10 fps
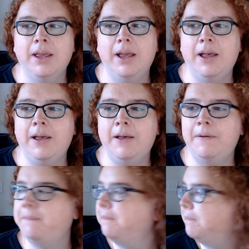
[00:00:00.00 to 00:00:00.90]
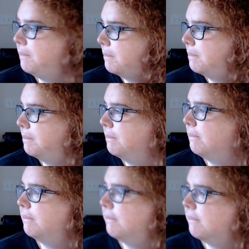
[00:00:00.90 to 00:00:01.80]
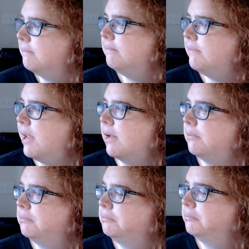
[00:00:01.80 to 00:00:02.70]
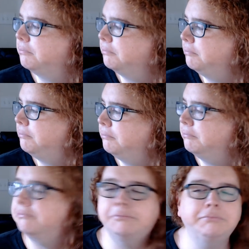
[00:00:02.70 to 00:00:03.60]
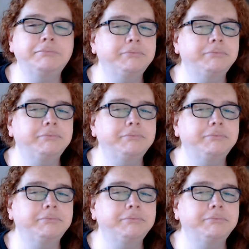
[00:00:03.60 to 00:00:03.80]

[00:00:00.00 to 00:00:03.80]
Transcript: Um, yeah. Mhm. Mhm.